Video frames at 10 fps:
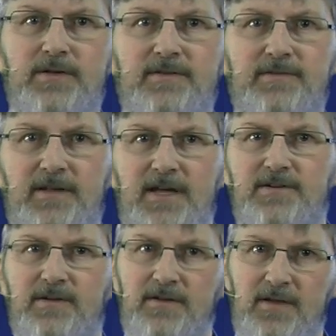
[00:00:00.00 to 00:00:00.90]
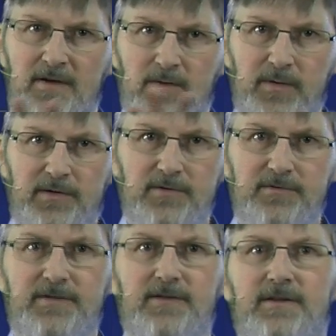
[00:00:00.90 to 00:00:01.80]
destination, we
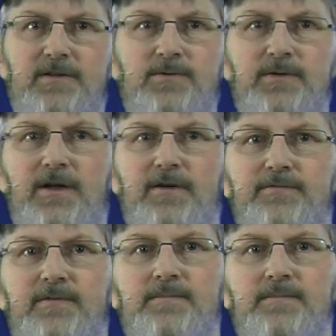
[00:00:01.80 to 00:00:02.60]
consider it good enough.